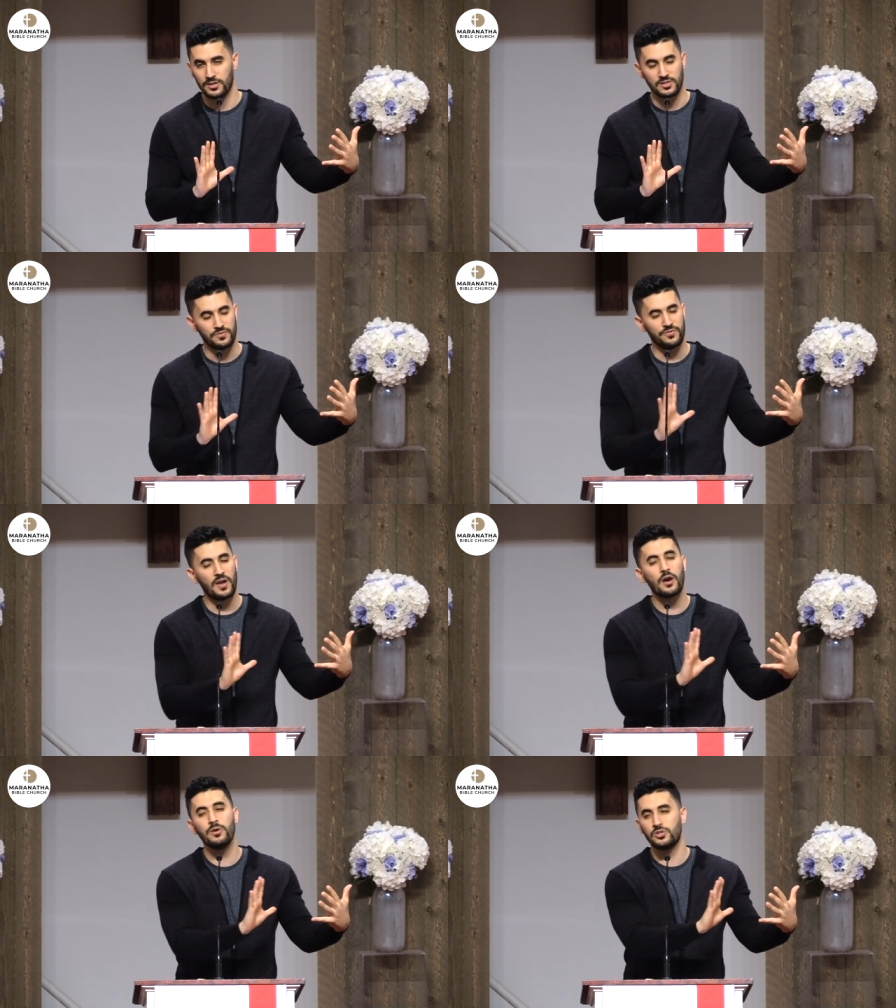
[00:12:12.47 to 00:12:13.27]
This is
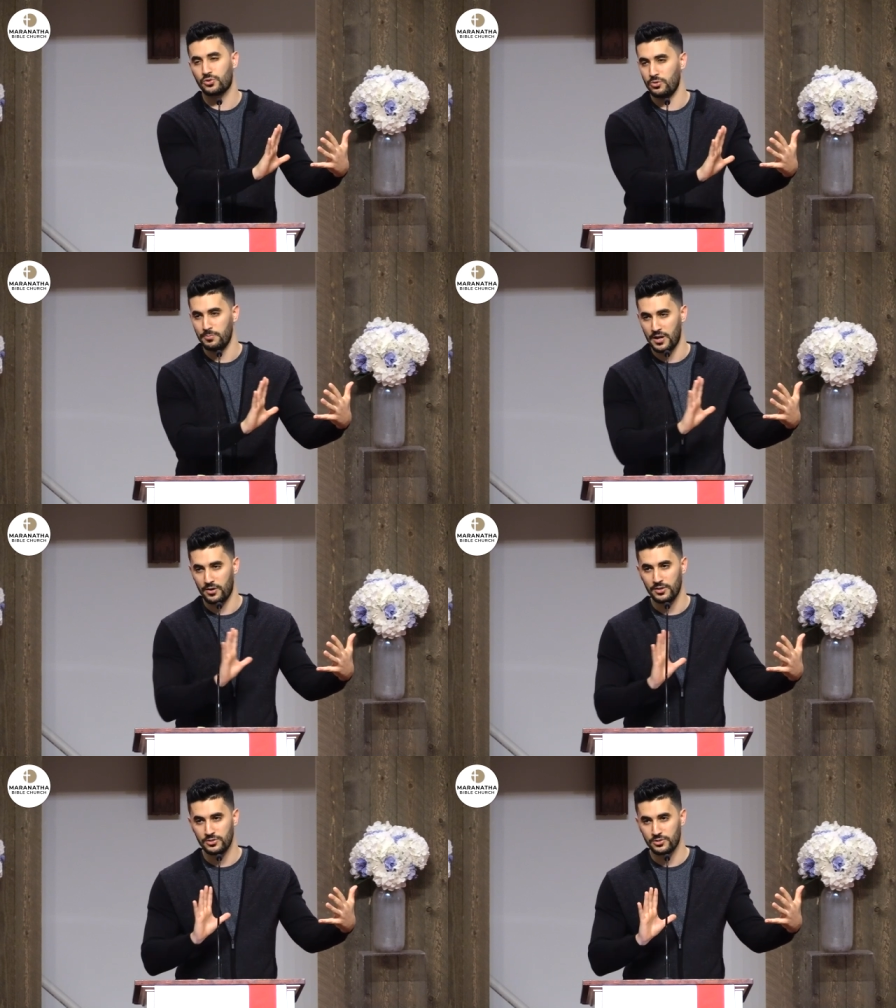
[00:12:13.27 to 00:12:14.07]
very true in
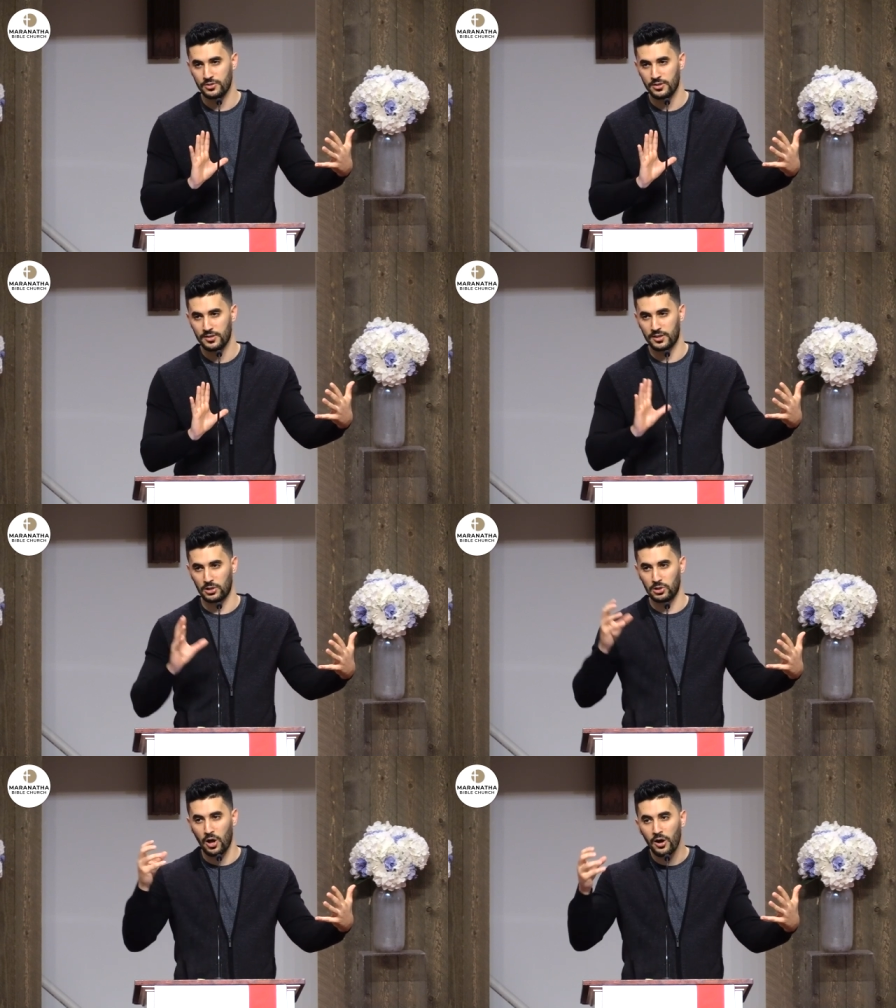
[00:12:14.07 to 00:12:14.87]
marriage. That
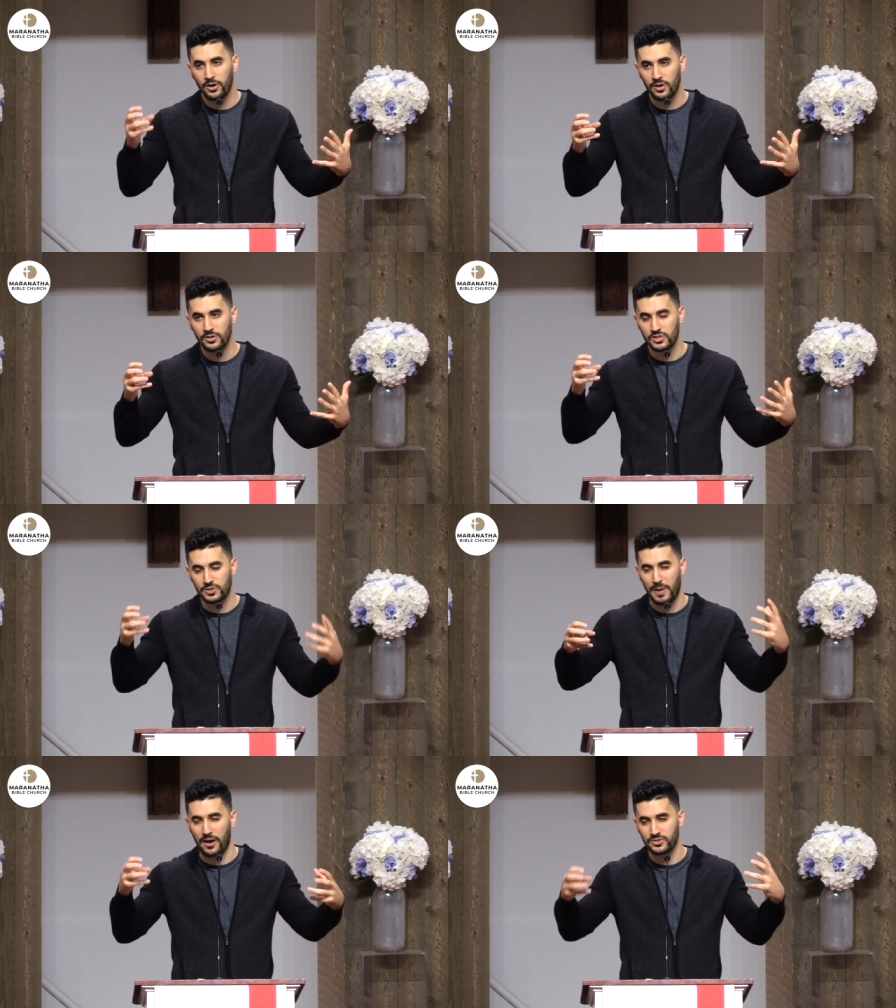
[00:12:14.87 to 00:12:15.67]
the longer
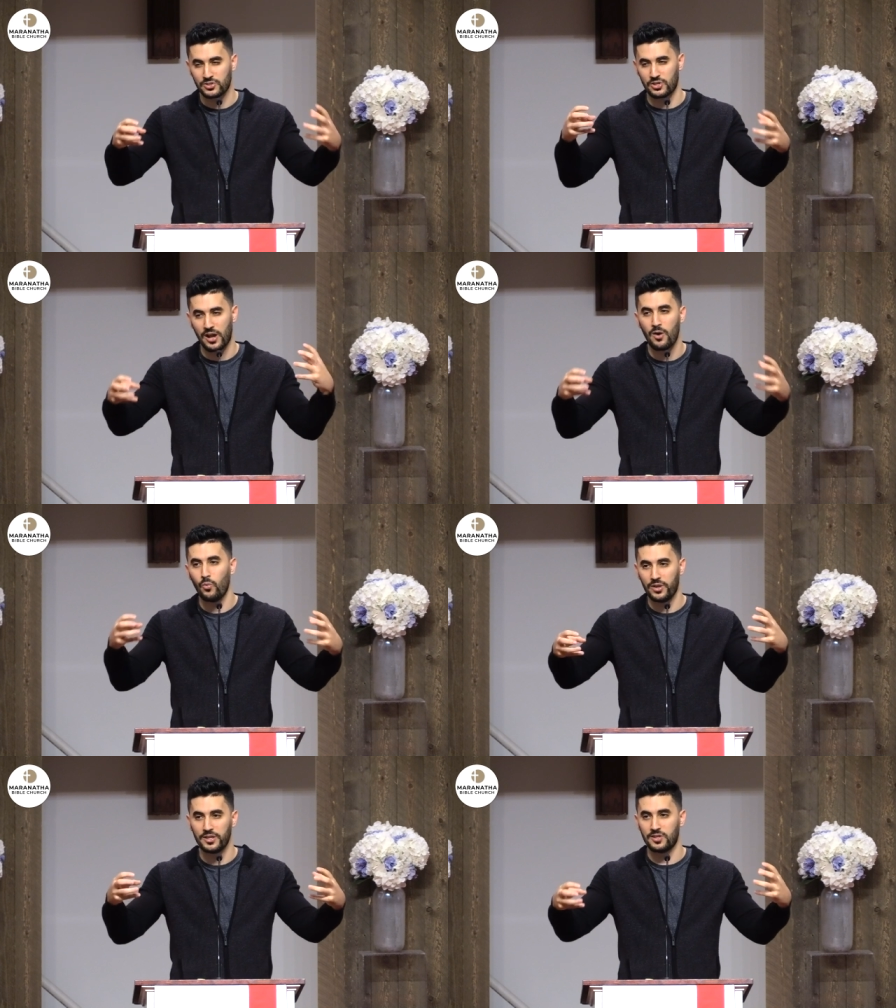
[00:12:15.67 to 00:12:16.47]
spouses are not
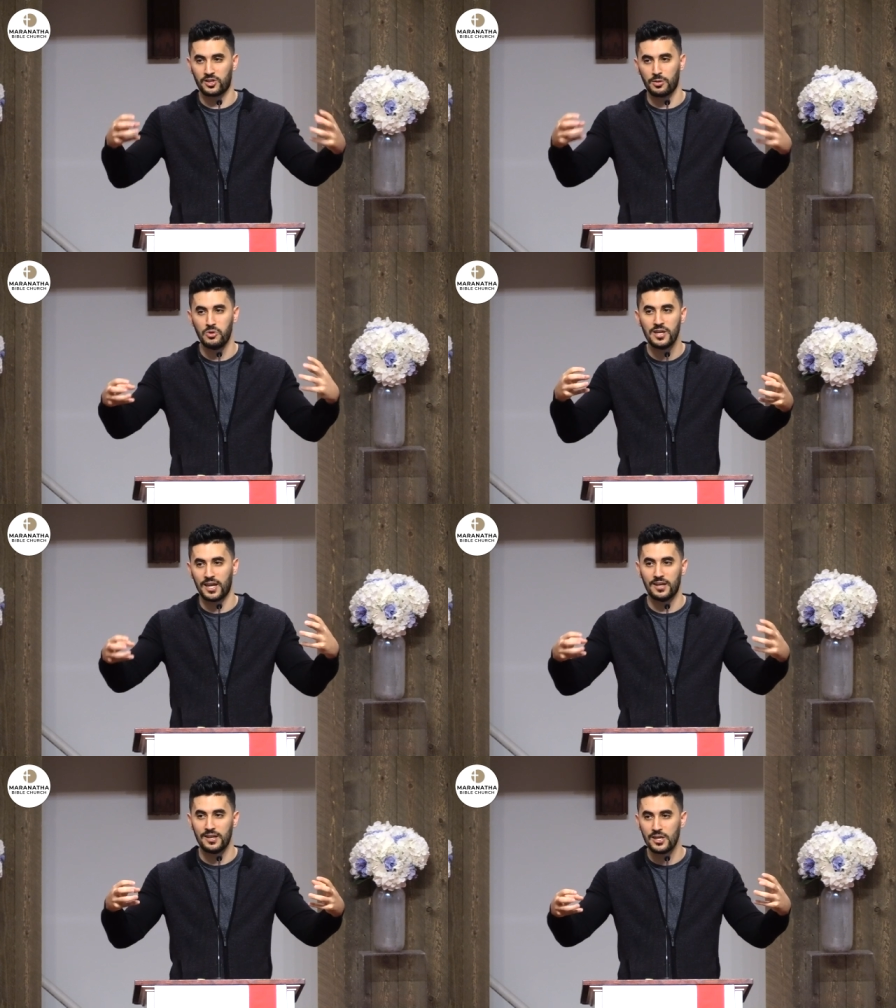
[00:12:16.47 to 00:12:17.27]
willing to
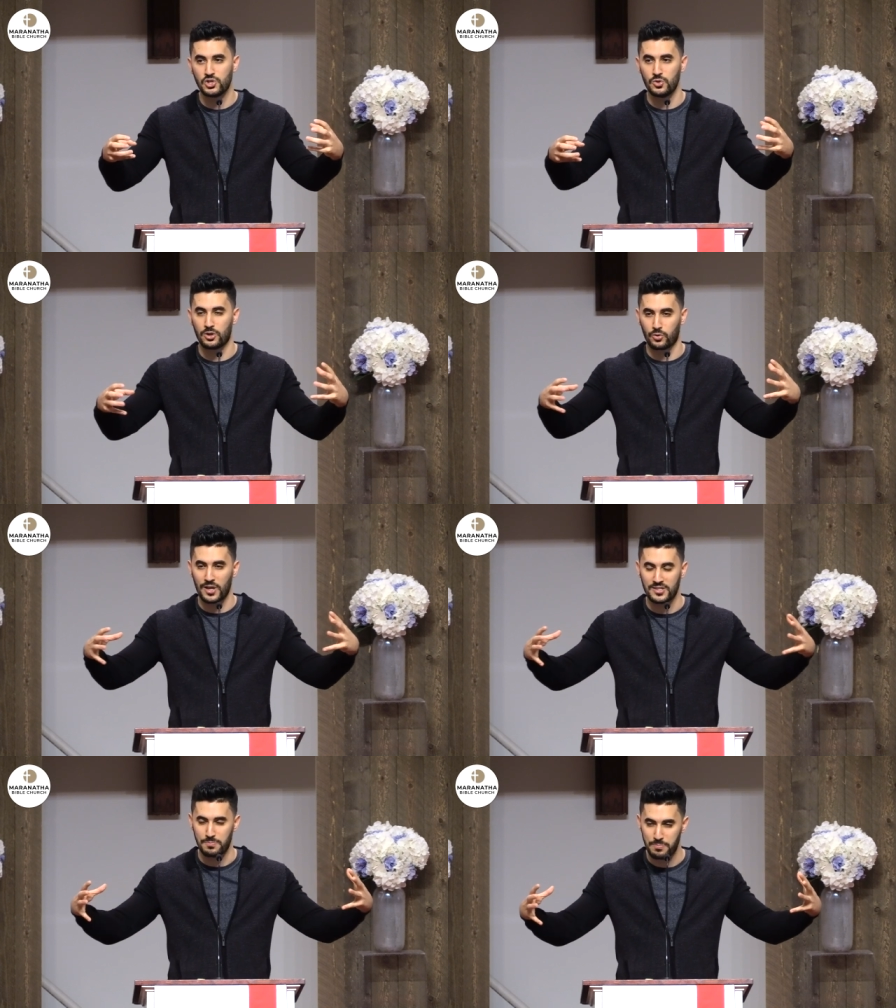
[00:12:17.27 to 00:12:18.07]
communicate an issue, it
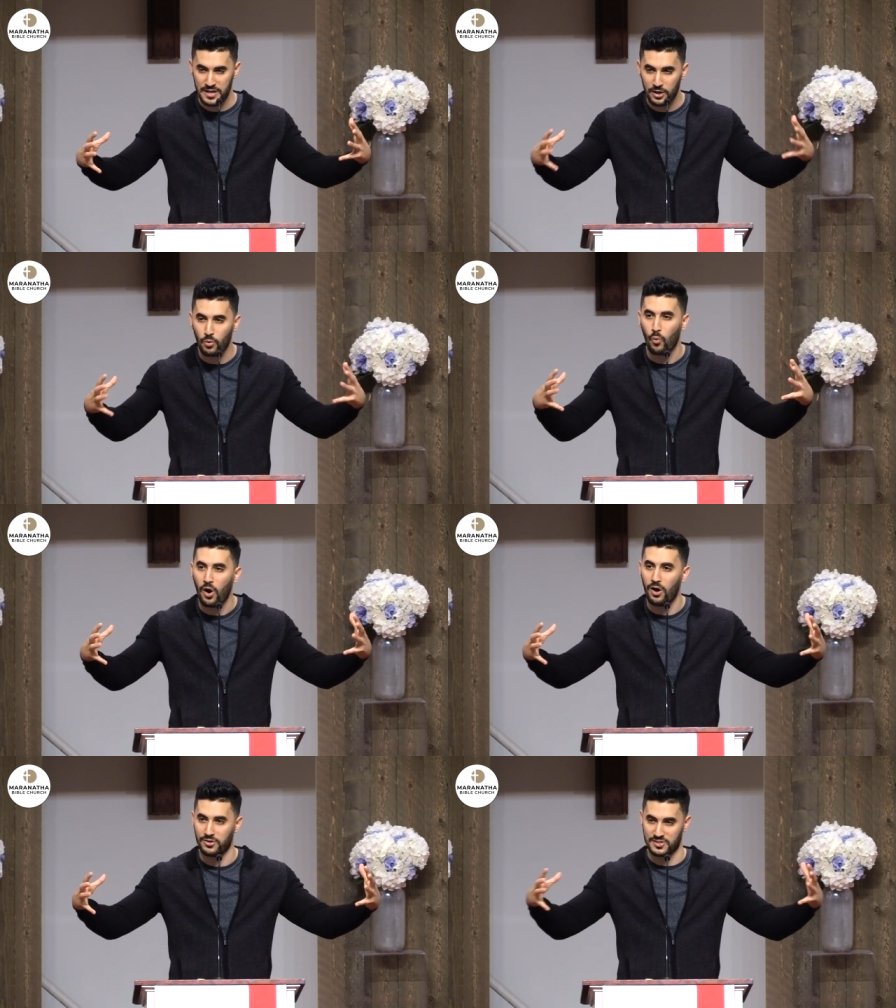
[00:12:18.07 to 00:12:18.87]
creates bigger
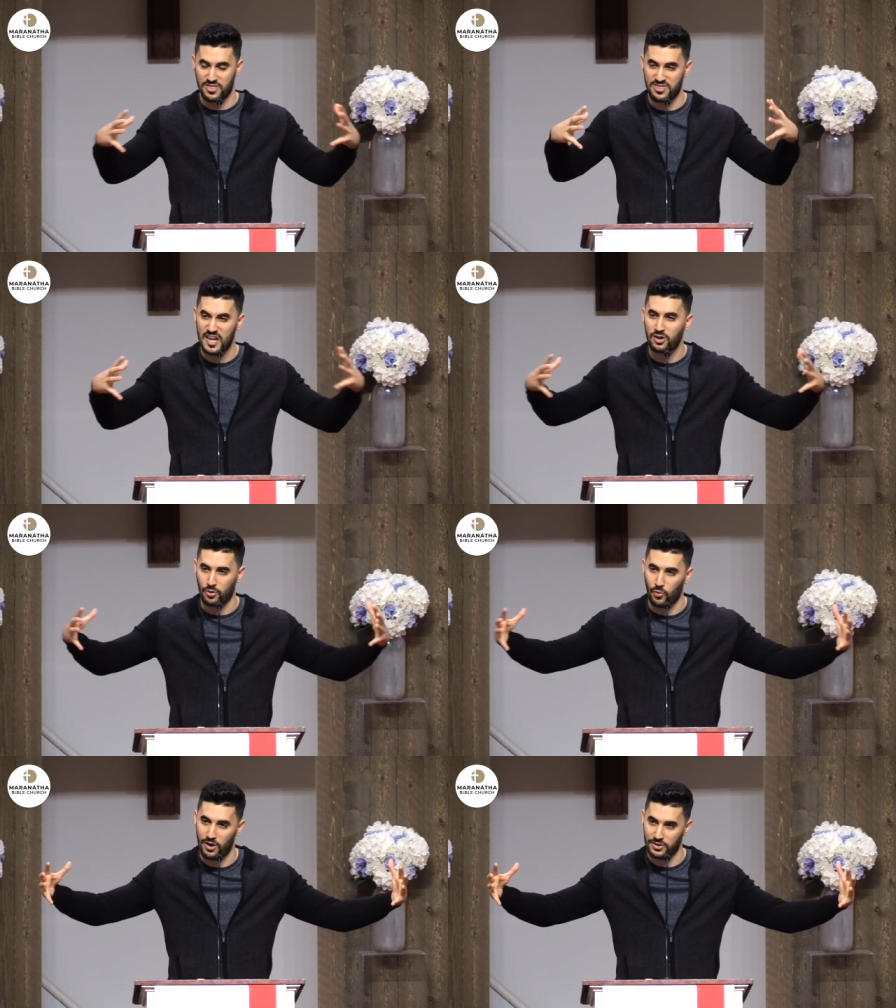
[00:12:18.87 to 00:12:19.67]
walls, thicker
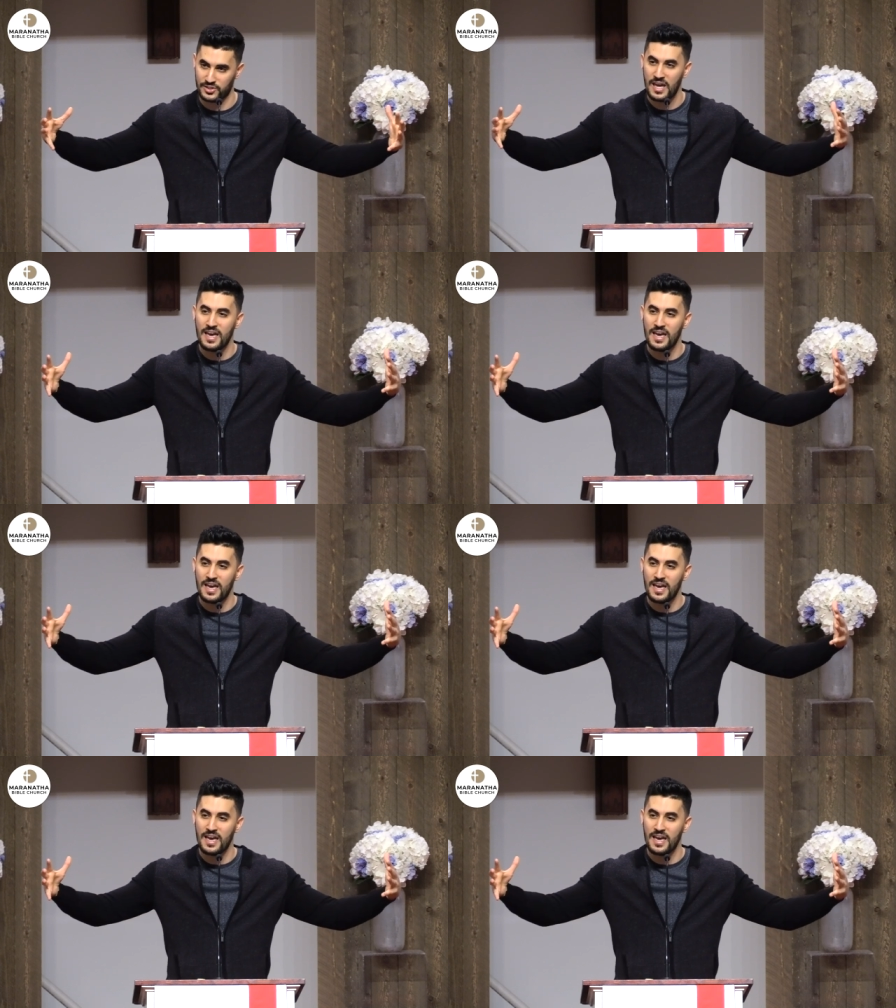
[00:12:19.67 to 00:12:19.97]
walls.